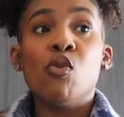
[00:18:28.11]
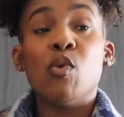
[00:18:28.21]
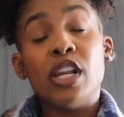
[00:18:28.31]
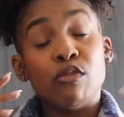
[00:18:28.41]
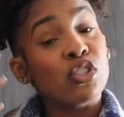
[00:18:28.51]

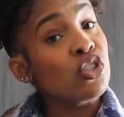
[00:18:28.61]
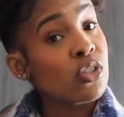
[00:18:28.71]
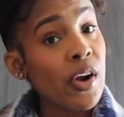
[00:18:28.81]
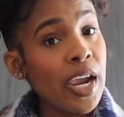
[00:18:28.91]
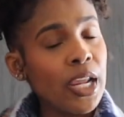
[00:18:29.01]
when it was
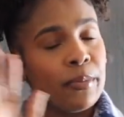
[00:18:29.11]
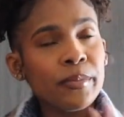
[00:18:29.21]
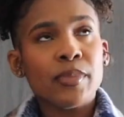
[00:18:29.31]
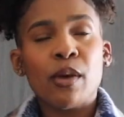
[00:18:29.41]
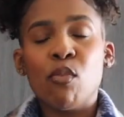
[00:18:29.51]
straight,
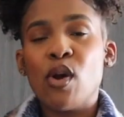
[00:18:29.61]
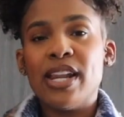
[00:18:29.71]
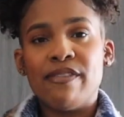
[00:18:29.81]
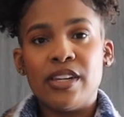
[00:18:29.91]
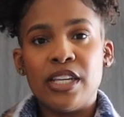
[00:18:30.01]
more
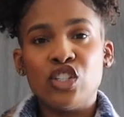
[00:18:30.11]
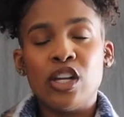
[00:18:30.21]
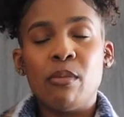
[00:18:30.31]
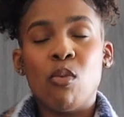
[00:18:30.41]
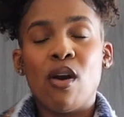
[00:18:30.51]
definition
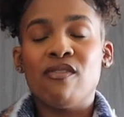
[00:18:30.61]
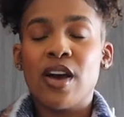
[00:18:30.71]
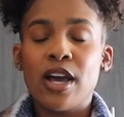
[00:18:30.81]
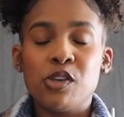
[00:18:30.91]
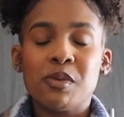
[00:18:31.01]
and more
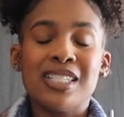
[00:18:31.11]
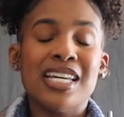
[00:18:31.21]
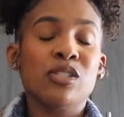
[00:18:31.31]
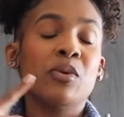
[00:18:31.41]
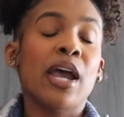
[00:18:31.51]
volume, because
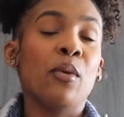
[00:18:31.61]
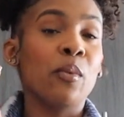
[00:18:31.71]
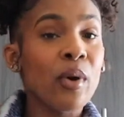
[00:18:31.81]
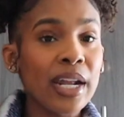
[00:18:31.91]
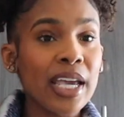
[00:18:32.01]
that's what I
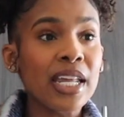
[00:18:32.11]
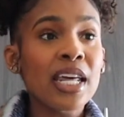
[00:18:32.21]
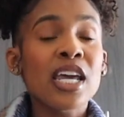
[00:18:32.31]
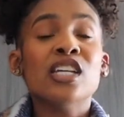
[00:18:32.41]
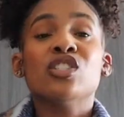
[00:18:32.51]

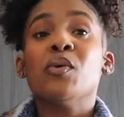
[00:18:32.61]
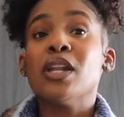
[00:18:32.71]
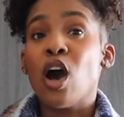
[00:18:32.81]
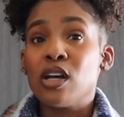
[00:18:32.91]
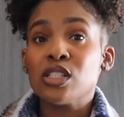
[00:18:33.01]
wanted. So
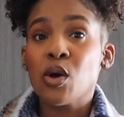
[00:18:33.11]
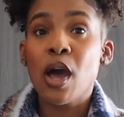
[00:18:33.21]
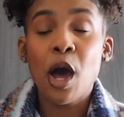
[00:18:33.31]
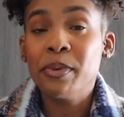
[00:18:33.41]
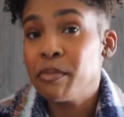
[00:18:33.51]
it also
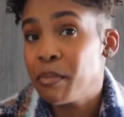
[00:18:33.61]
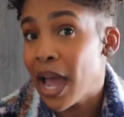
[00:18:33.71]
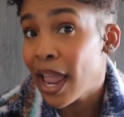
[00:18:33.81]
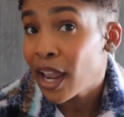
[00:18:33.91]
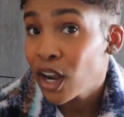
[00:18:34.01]
helped
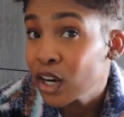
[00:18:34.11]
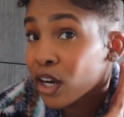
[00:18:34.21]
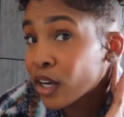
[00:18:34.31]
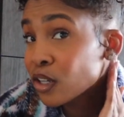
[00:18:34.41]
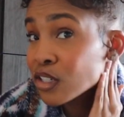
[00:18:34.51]
my
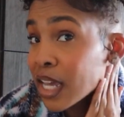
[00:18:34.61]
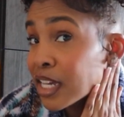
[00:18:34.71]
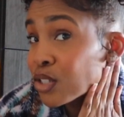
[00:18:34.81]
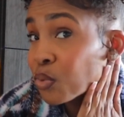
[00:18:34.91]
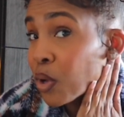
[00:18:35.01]
curls
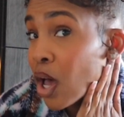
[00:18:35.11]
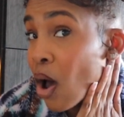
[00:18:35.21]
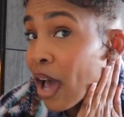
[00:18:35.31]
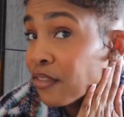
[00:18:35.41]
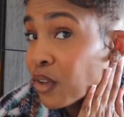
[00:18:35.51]
as well.
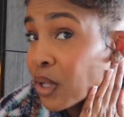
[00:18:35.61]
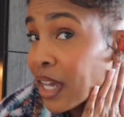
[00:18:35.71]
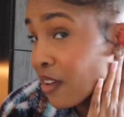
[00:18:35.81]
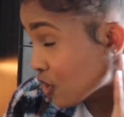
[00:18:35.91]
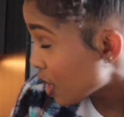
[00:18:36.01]
I feel
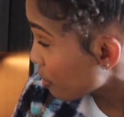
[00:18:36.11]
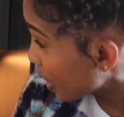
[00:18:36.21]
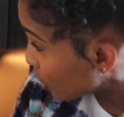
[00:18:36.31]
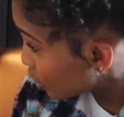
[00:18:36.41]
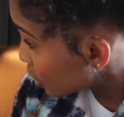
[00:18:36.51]
like I feel like my
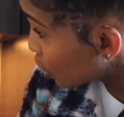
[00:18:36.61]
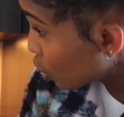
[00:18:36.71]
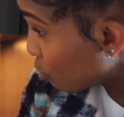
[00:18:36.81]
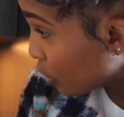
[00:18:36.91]
hair looks a little